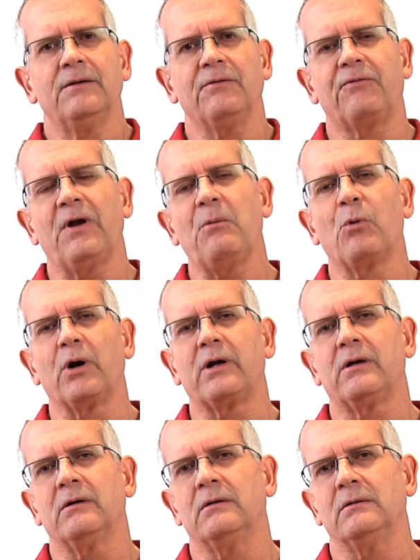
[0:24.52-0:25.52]
The
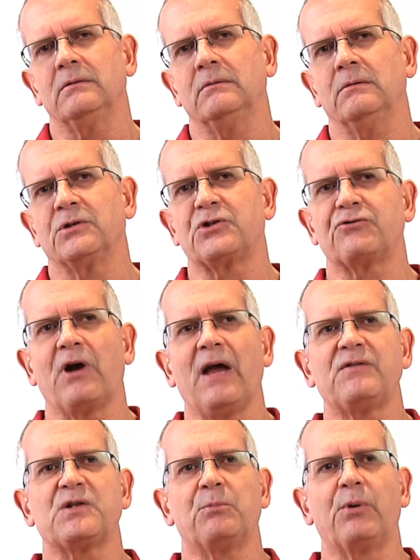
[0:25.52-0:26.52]
framework
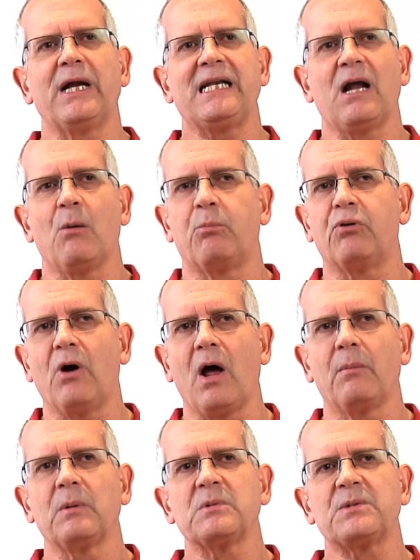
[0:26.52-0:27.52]
strives to break down
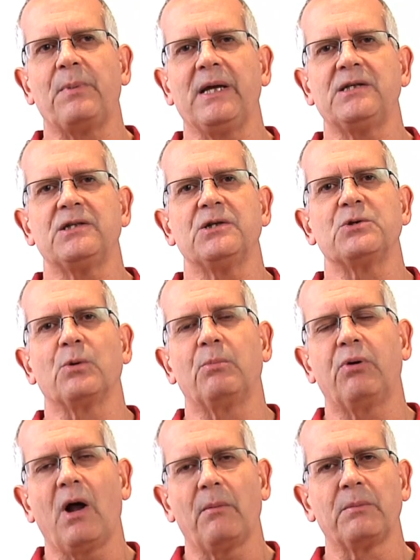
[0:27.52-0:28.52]
problem spaces or
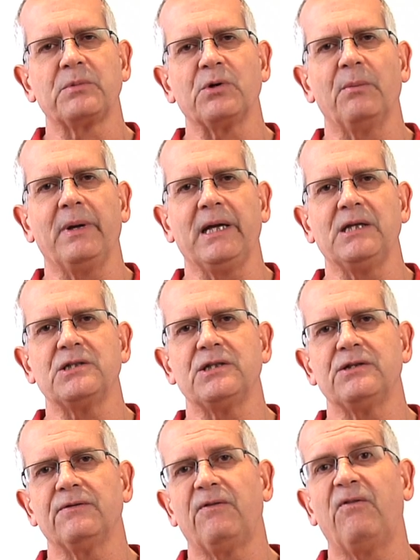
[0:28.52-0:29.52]
problem domains
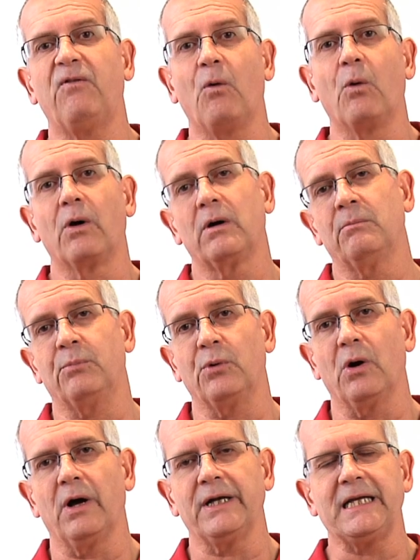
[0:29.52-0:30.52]
into 4
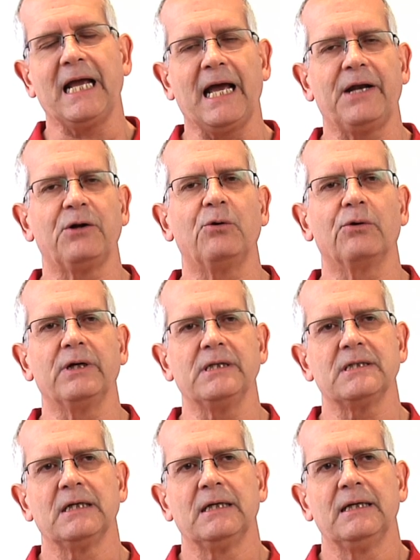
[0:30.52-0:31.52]
broad categories.